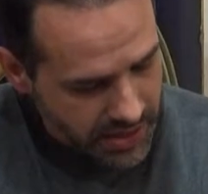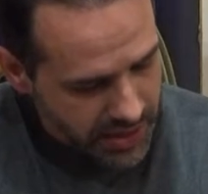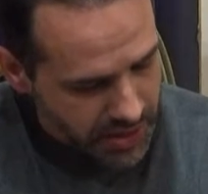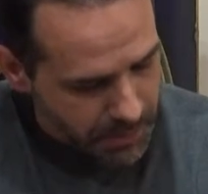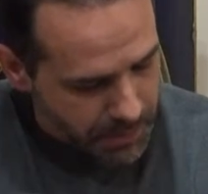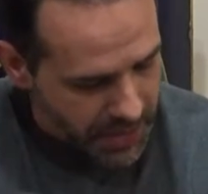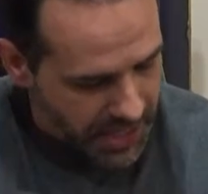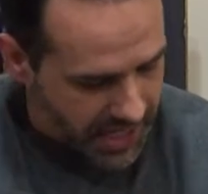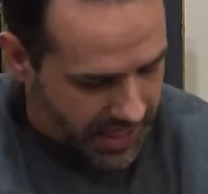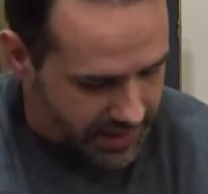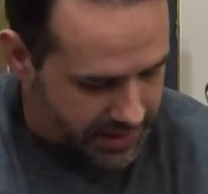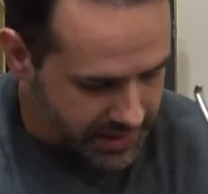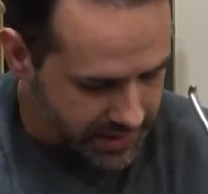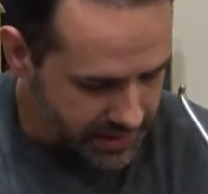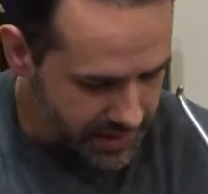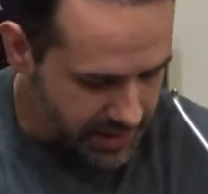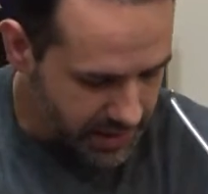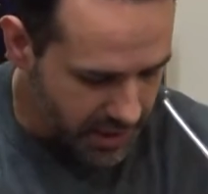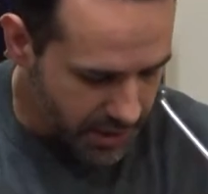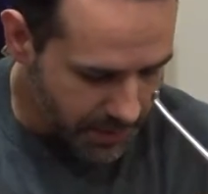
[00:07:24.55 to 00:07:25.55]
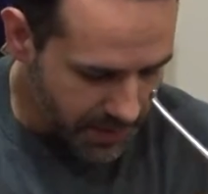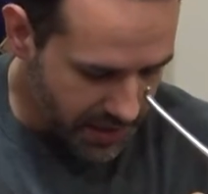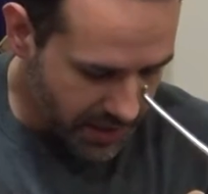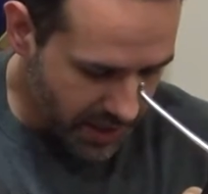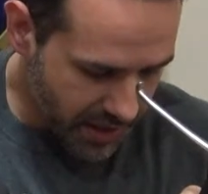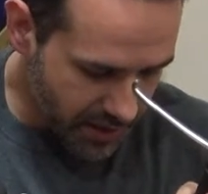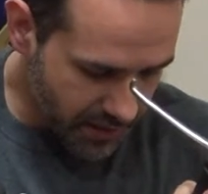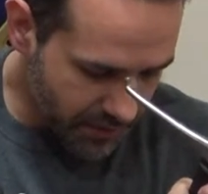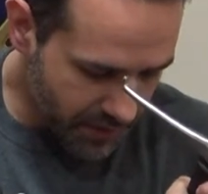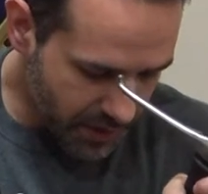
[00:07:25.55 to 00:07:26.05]
epoxy coming
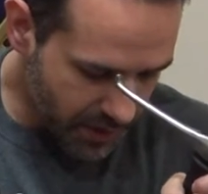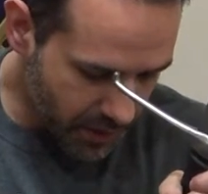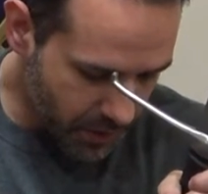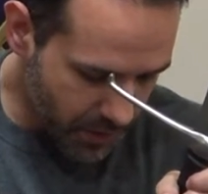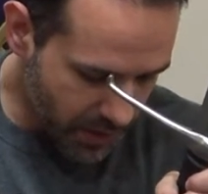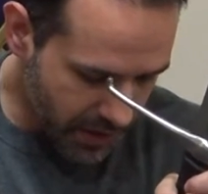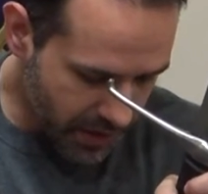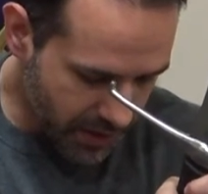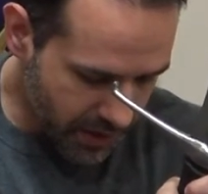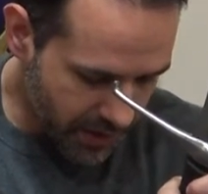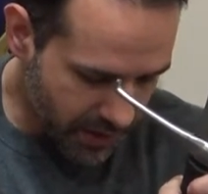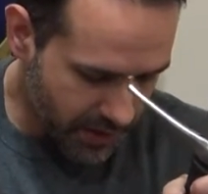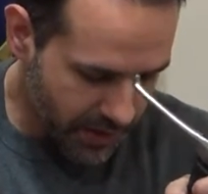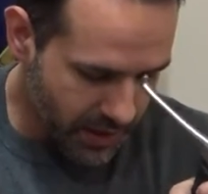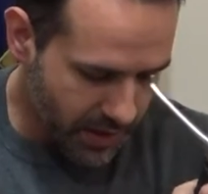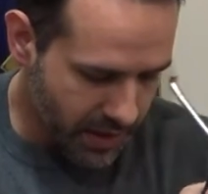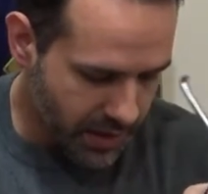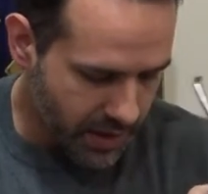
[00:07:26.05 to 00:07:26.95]
out of anywhere.